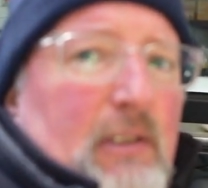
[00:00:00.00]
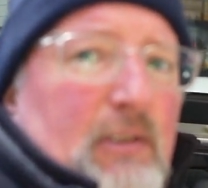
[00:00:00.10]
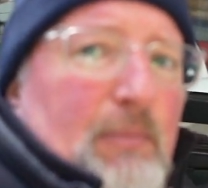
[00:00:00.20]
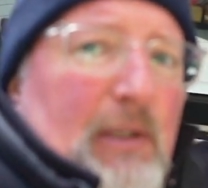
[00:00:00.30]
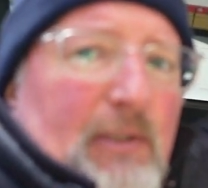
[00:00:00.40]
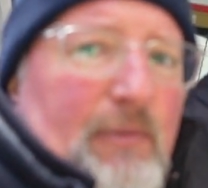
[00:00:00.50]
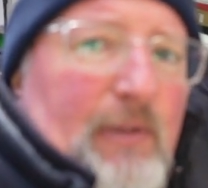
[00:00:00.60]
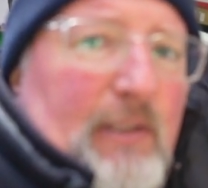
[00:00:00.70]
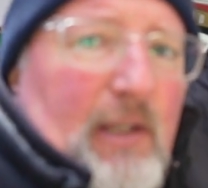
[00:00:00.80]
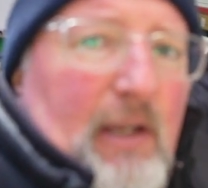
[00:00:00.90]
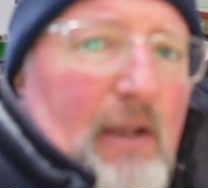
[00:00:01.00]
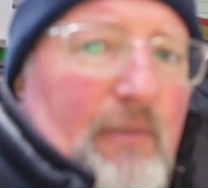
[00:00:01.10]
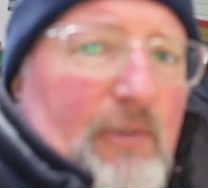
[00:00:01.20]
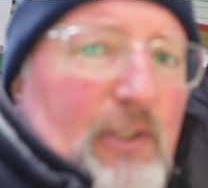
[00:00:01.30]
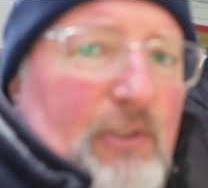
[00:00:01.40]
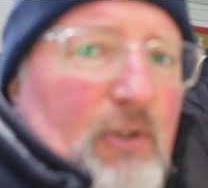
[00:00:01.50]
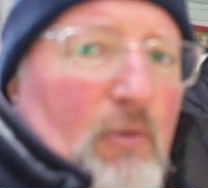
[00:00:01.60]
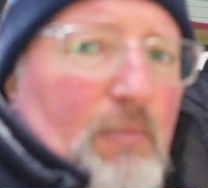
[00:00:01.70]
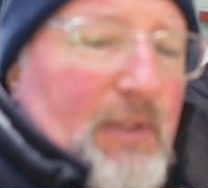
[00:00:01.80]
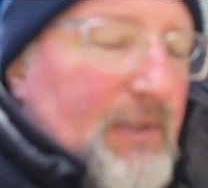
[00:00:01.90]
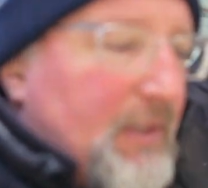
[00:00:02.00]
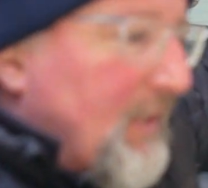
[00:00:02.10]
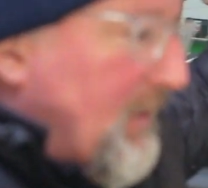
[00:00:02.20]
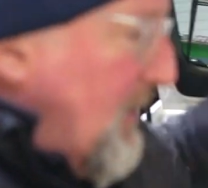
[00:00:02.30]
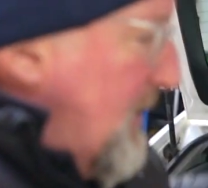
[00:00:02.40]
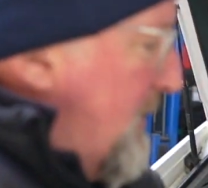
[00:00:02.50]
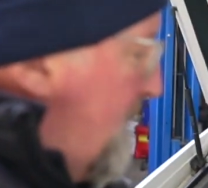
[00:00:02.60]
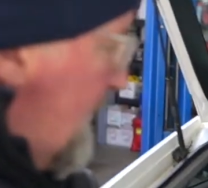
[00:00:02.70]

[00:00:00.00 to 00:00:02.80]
despite the fact I have this open, I